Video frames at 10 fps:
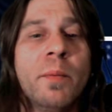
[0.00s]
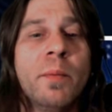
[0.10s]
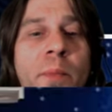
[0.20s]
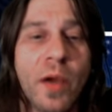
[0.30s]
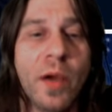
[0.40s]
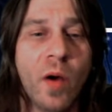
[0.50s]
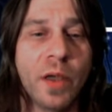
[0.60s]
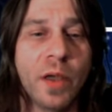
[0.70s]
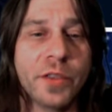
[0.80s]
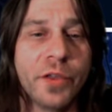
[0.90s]
by
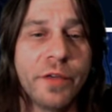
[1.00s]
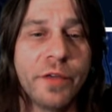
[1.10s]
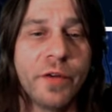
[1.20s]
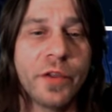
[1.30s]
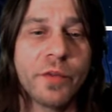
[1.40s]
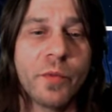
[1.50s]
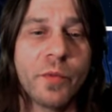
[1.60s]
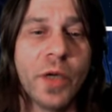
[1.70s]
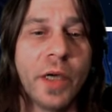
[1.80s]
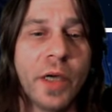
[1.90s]
August 31st, from
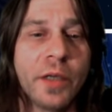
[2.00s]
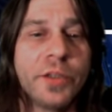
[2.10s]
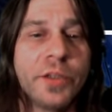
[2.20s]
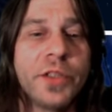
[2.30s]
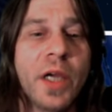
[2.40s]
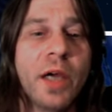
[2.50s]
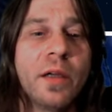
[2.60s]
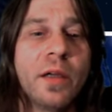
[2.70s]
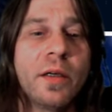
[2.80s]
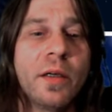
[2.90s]
what I
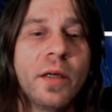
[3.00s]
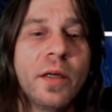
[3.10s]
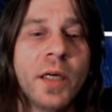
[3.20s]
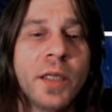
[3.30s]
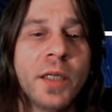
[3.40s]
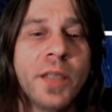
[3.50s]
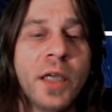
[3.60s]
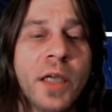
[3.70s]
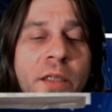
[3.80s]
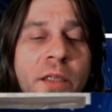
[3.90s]
understand.
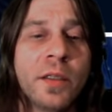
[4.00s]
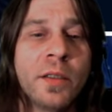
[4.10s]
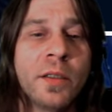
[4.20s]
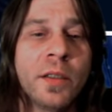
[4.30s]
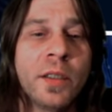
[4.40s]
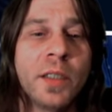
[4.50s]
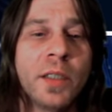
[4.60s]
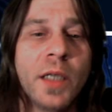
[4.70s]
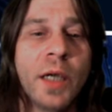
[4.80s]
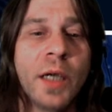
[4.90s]
Daniel,
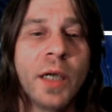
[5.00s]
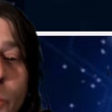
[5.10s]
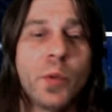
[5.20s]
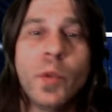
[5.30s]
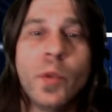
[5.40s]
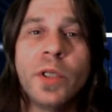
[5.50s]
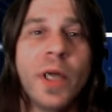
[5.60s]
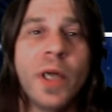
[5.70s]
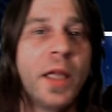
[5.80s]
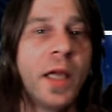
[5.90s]
I'm sure, will
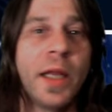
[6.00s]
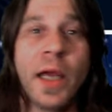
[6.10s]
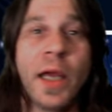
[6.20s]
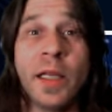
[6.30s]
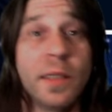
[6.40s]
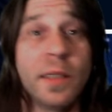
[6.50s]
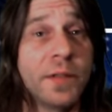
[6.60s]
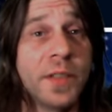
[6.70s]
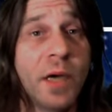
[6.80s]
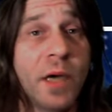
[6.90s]
not let any of
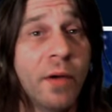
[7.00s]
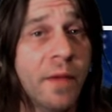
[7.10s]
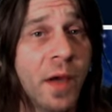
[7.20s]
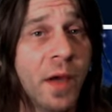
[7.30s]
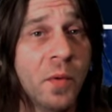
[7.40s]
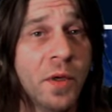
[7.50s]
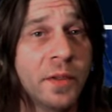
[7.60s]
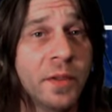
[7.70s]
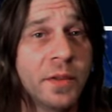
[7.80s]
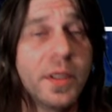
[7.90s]
us down on that
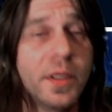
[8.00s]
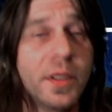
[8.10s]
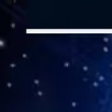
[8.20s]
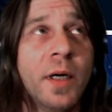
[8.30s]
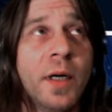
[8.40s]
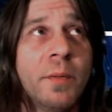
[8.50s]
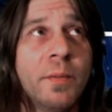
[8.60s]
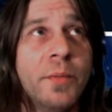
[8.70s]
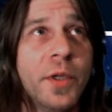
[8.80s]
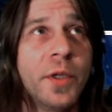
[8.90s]
one,
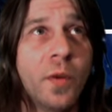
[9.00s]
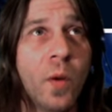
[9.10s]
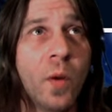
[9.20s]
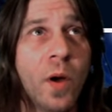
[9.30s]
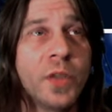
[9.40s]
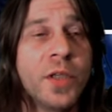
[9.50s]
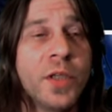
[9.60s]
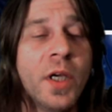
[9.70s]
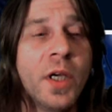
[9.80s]
because